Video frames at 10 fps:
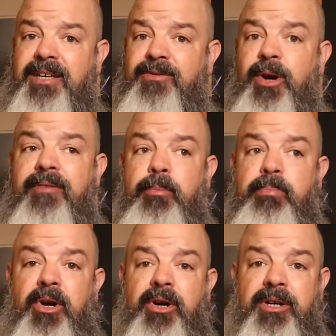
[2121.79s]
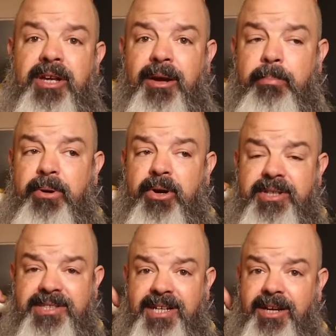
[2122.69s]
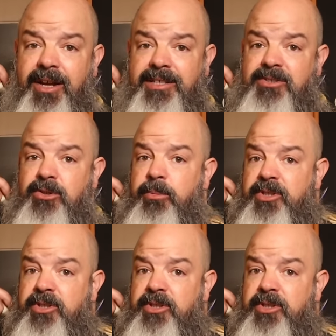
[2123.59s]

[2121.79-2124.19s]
If you have a bird, a bird is going to cause so